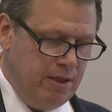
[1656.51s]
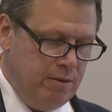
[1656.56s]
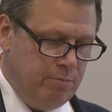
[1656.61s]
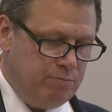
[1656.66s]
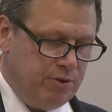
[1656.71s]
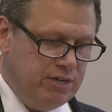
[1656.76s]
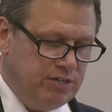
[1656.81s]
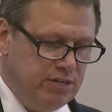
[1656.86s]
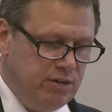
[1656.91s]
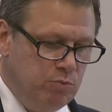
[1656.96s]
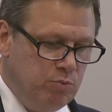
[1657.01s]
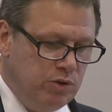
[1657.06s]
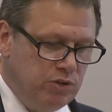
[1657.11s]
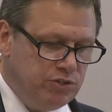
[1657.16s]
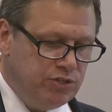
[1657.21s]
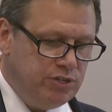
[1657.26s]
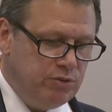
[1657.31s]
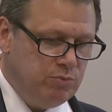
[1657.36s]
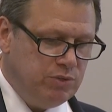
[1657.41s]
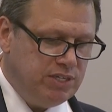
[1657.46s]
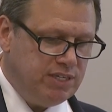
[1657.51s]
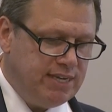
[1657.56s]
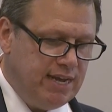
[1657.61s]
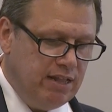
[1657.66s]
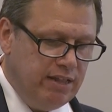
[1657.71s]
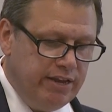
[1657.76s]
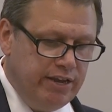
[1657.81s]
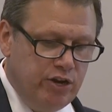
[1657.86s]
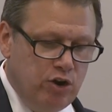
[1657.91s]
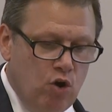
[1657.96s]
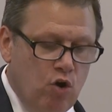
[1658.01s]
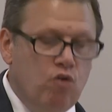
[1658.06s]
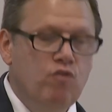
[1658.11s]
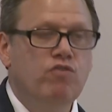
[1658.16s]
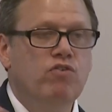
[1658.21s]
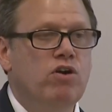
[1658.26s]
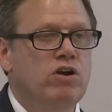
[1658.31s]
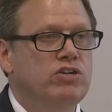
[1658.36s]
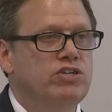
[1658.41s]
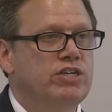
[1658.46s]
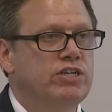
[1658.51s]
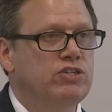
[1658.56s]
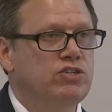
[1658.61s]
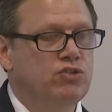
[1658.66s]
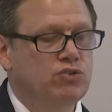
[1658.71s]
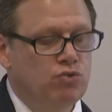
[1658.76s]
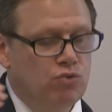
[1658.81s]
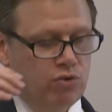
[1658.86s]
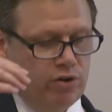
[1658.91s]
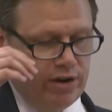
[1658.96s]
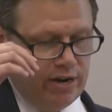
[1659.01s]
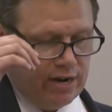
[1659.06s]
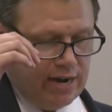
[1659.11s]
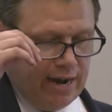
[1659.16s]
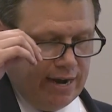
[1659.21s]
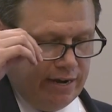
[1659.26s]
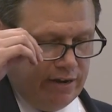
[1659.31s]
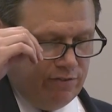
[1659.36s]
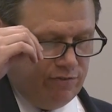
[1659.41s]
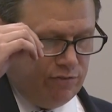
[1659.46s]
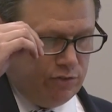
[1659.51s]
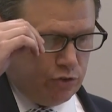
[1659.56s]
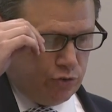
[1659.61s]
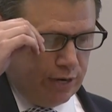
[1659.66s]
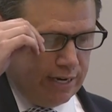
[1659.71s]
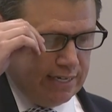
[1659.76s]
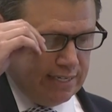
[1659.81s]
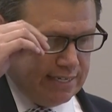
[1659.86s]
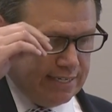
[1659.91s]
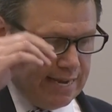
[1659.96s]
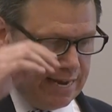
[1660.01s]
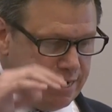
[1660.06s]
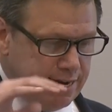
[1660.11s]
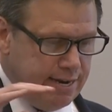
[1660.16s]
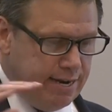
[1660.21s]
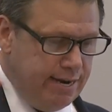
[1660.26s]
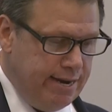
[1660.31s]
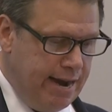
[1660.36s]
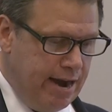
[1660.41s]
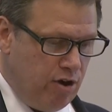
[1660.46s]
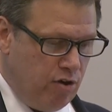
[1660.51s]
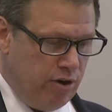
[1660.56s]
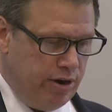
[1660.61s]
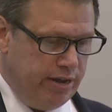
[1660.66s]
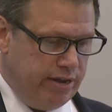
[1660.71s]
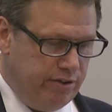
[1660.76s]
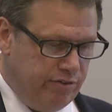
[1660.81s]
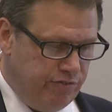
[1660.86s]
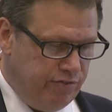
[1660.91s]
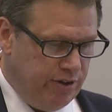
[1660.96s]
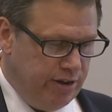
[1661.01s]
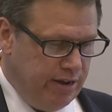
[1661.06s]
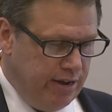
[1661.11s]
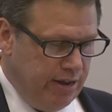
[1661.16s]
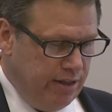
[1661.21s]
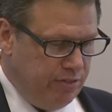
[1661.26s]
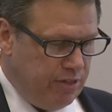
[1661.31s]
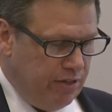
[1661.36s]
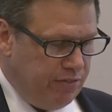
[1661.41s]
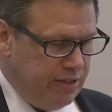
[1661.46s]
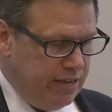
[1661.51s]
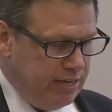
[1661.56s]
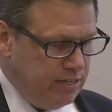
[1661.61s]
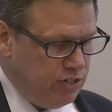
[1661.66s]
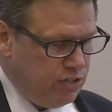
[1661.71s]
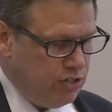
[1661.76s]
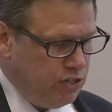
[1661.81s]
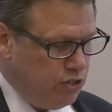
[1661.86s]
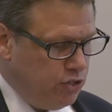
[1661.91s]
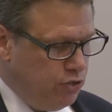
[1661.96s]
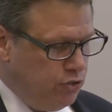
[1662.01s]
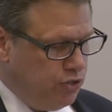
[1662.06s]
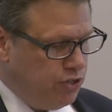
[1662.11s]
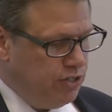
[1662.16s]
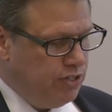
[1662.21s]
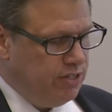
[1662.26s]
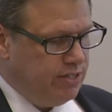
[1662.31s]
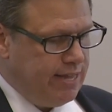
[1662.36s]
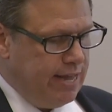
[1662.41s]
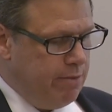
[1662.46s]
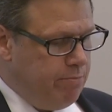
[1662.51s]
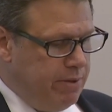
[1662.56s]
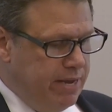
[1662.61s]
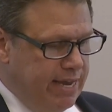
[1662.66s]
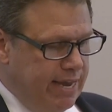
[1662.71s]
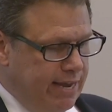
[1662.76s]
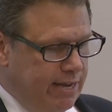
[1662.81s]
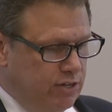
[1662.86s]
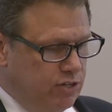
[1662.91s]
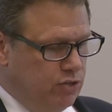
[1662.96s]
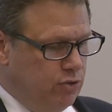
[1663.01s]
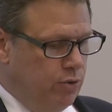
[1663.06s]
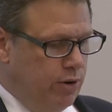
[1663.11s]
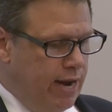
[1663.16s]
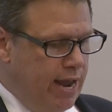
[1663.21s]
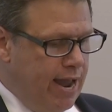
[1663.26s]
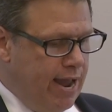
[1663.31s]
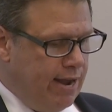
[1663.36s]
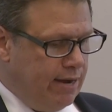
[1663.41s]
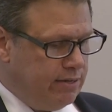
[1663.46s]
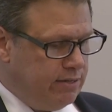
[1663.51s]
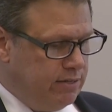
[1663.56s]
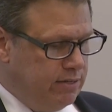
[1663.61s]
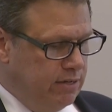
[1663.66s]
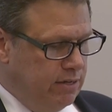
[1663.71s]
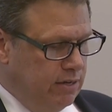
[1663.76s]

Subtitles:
President Wilson was telling an overarching story, a kind of transcendent narrative that the institutions then began to enact.